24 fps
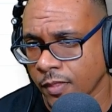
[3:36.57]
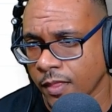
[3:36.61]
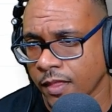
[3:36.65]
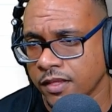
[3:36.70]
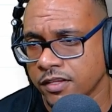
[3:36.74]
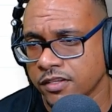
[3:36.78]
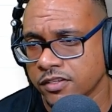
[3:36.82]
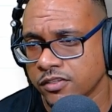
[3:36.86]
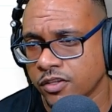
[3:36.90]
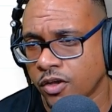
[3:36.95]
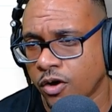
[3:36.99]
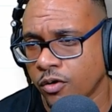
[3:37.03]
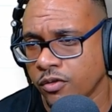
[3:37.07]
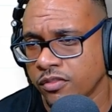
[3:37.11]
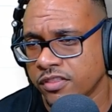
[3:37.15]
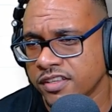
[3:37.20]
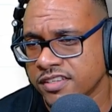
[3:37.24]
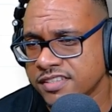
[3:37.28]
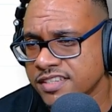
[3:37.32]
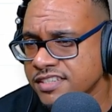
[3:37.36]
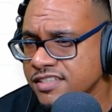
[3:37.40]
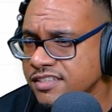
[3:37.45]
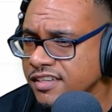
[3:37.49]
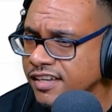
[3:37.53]
Now this is
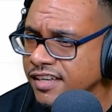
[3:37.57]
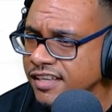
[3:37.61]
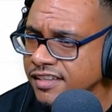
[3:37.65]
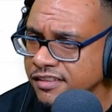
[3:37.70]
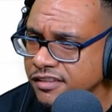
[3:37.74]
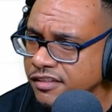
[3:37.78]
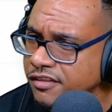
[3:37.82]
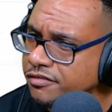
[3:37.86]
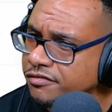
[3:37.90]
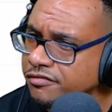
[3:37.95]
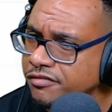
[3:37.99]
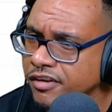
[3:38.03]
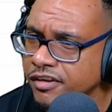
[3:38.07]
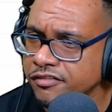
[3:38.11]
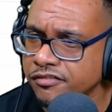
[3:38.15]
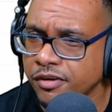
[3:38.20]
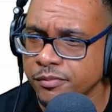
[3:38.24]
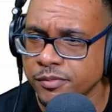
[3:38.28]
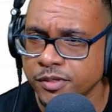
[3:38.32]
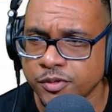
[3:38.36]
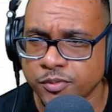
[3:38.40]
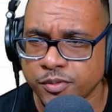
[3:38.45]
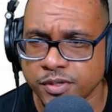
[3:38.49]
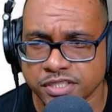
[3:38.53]
looking different from
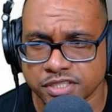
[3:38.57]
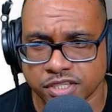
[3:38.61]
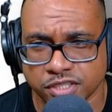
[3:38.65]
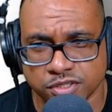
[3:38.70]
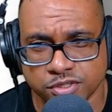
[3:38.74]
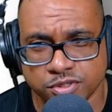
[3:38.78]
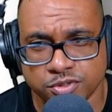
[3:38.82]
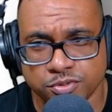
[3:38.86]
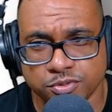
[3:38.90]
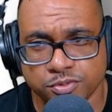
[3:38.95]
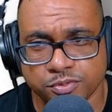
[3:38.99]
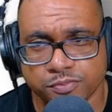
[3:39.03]
equation 2,